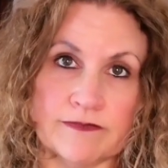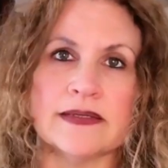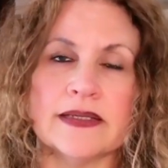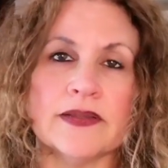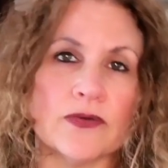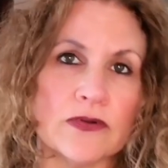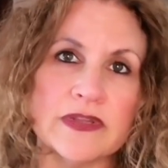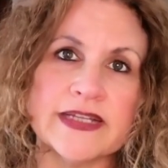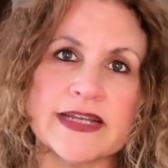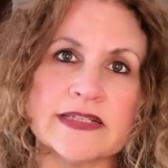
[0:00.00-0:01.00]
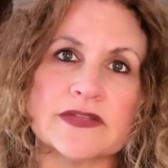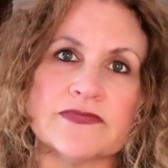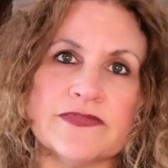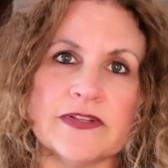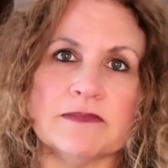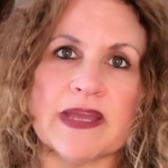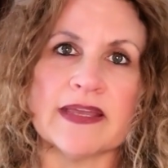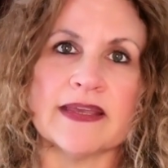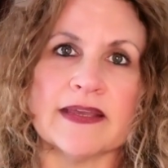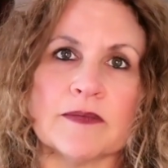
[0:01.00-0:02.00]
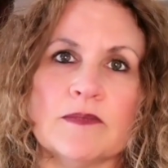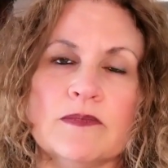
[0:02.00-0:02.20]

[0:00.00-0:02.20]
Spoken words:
In the early days of filmmaking,